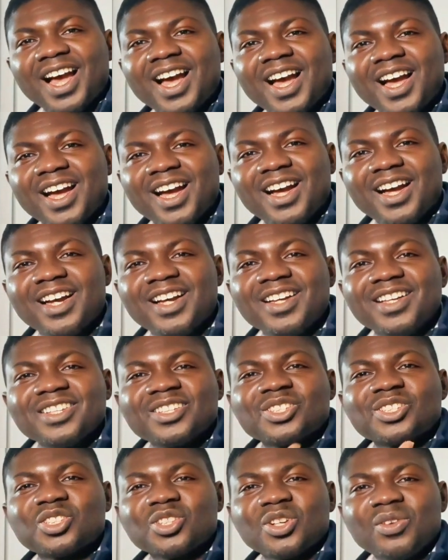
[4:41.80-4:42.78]
are
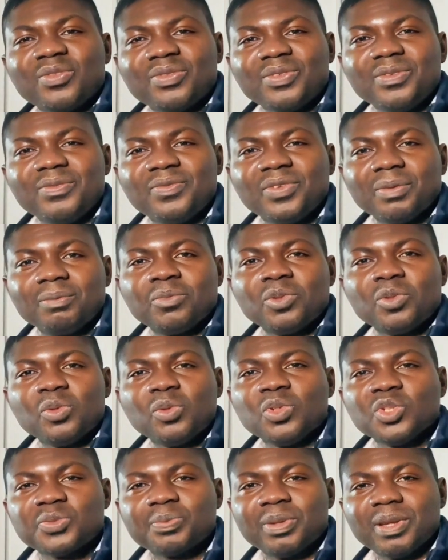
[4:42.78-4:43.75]
suffering from
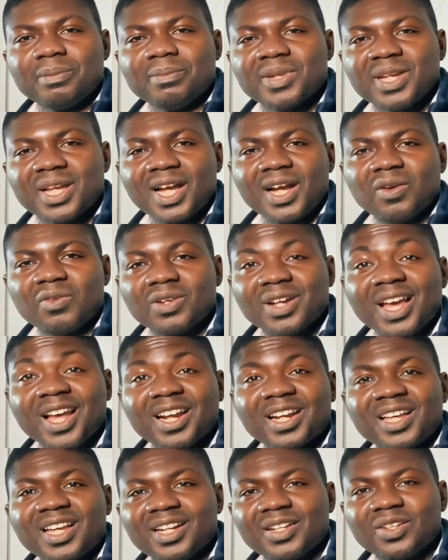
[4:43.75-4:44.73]
low sperm count
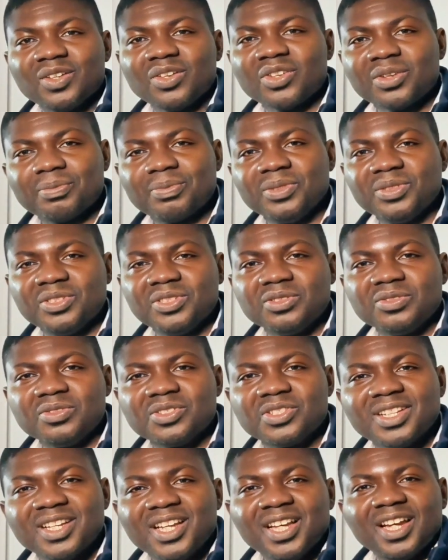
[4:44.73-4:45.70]
and cannot
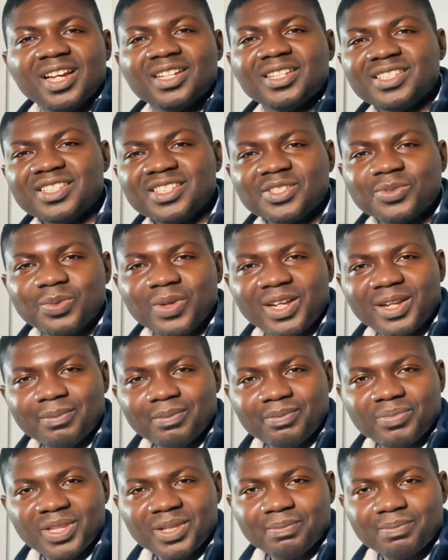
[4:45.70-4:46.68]
reproduce. And this is where
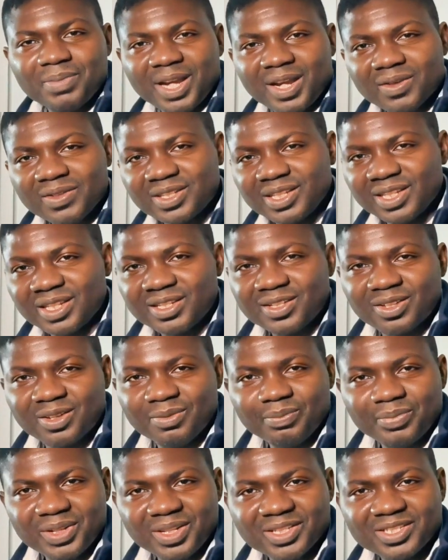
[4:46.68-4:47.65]
the big biotech
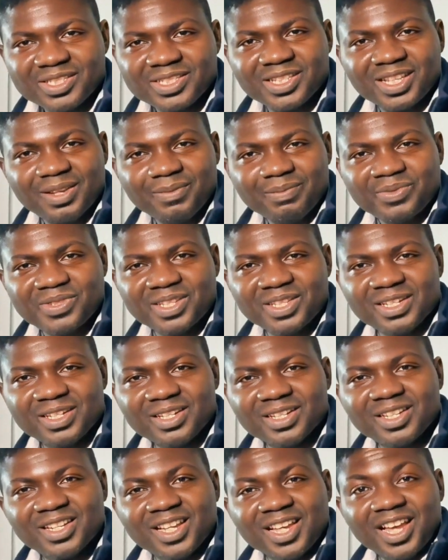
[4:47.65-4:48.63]
companies step
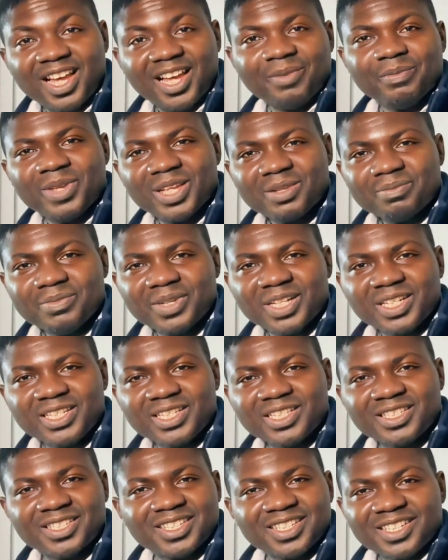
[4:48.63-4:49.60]
in and make
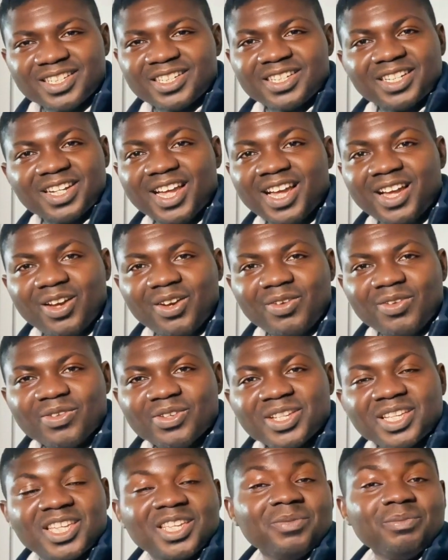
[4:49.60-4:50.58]
money. Now,
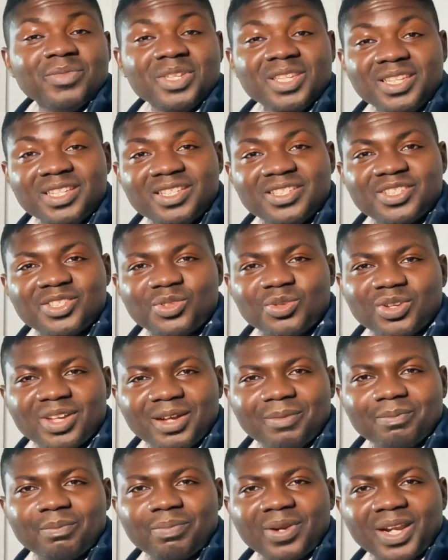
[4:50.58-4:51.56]
it means you
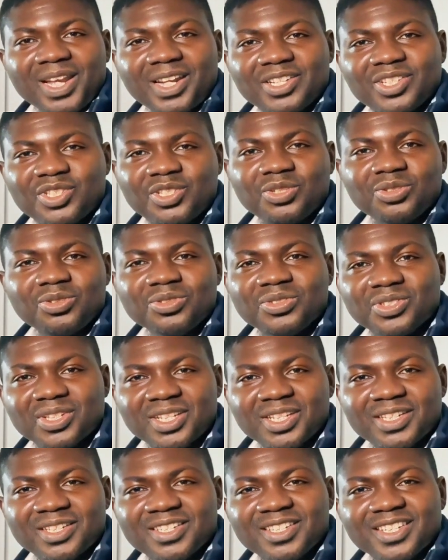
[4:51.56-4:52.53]
can plant
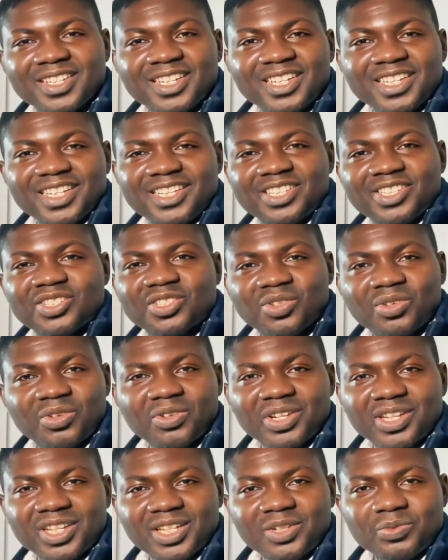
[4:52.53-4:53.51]
children in
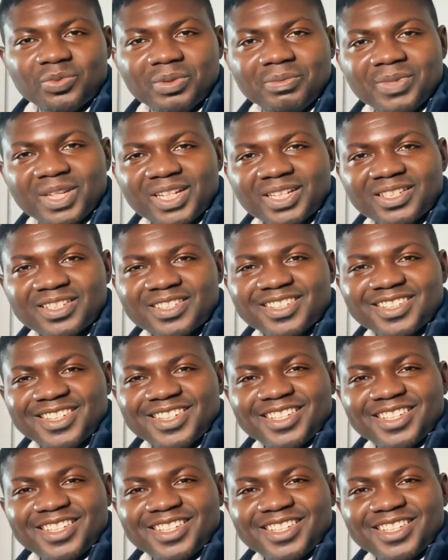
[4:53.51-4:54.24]
surrogate women